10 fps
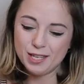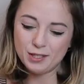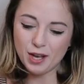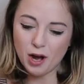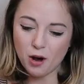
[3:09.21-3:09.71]

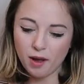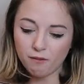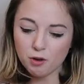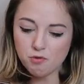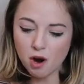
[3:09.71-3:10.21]
So
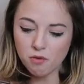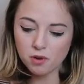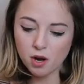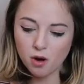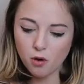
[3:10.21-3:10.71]
if you don't
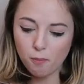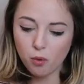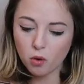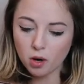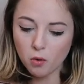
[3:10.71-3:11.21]
know,
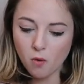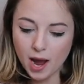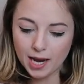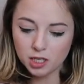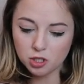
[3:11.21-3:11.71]
port
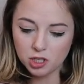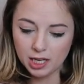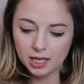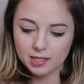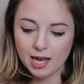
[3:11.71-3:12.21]
wine
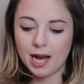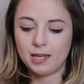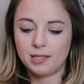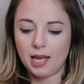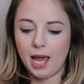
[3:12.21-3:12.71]
cheese has